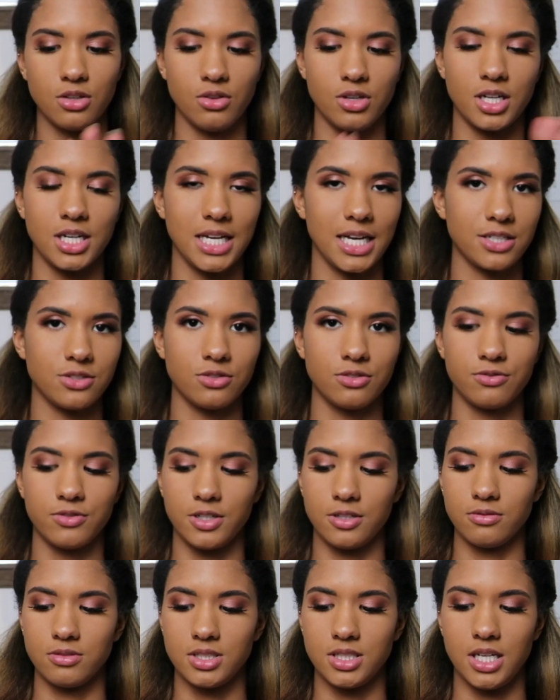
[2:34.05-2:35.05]
you connect to a
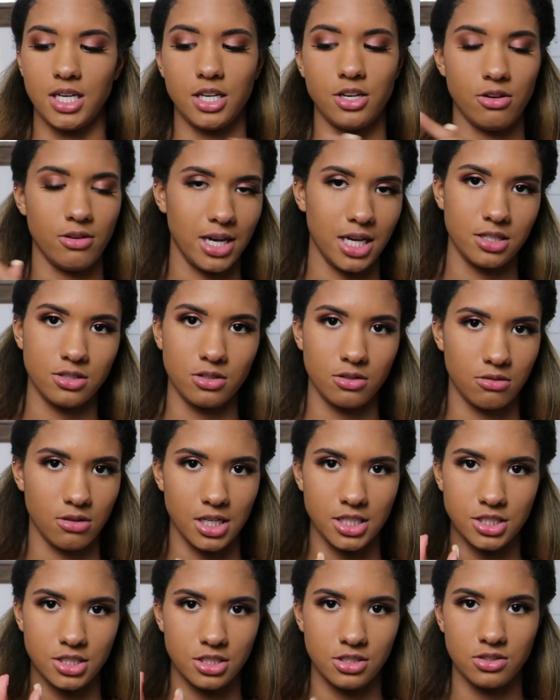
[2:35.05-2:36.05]
frequency, and you answer
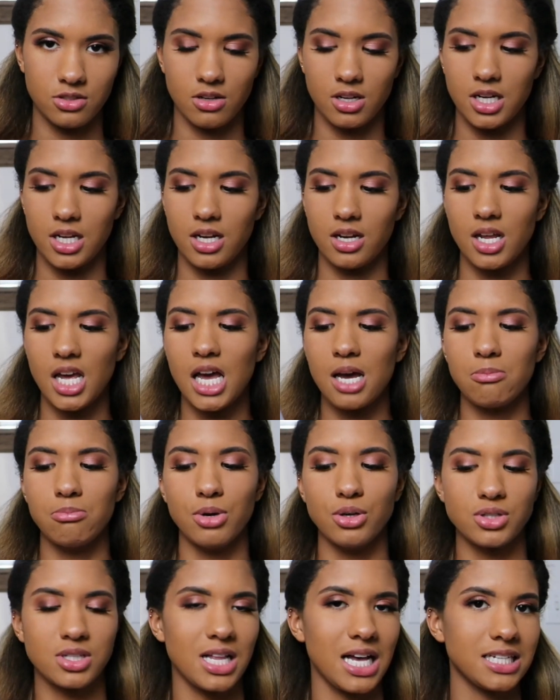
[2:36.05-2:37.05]
questions on it.
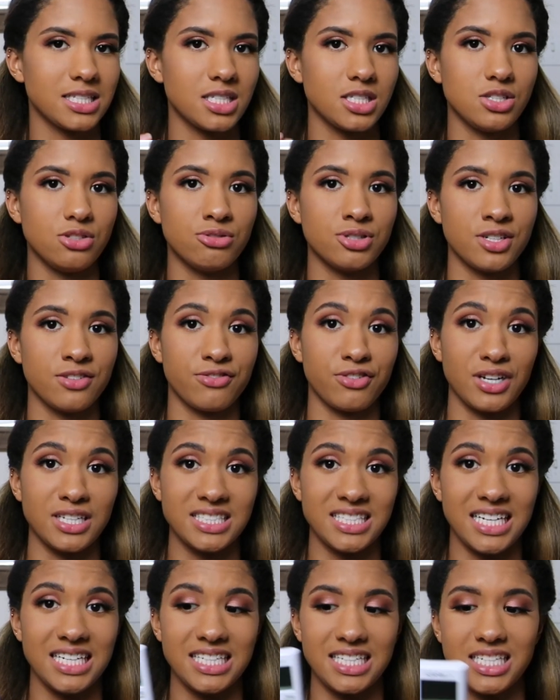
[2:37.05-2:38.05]
Most classes use it for
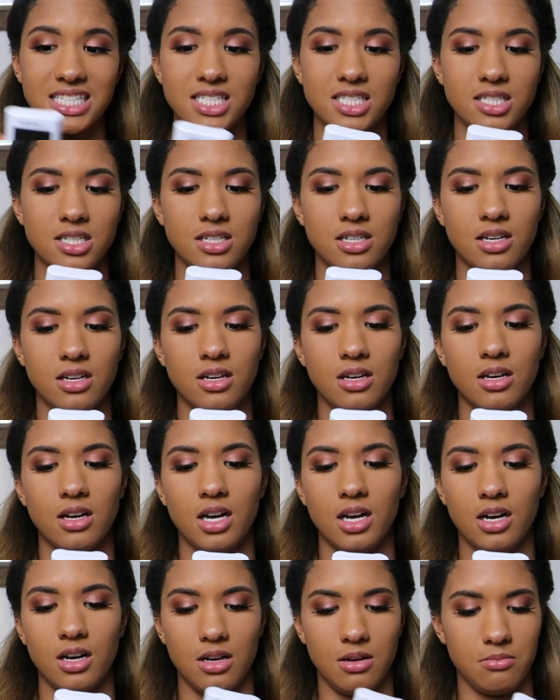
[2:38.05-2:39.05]
attendance.
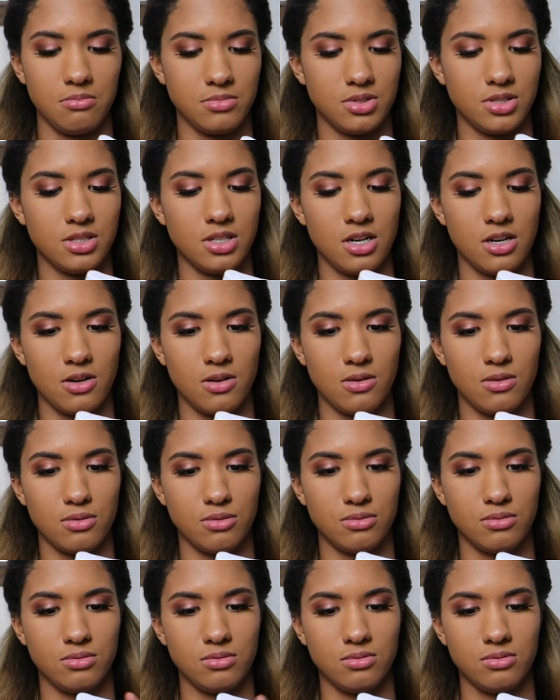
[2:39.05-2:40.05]

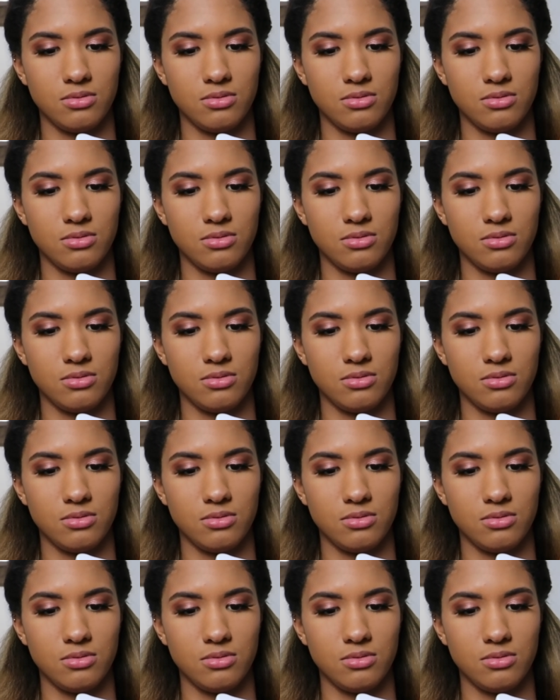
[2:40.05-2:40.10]
So